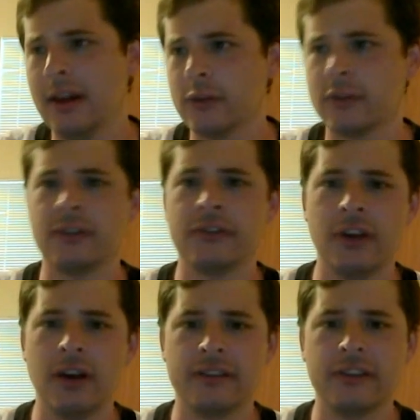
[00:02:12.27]
covers of
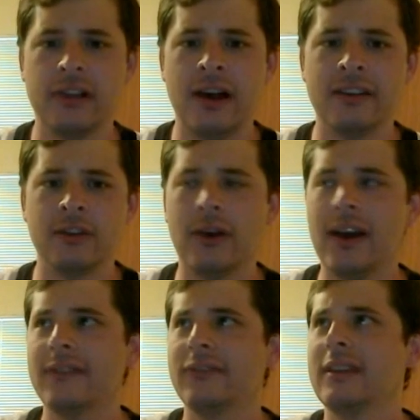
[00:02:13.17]
songs a lot, you'll
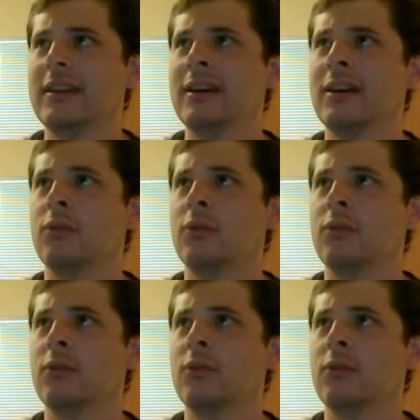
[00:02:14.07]
have the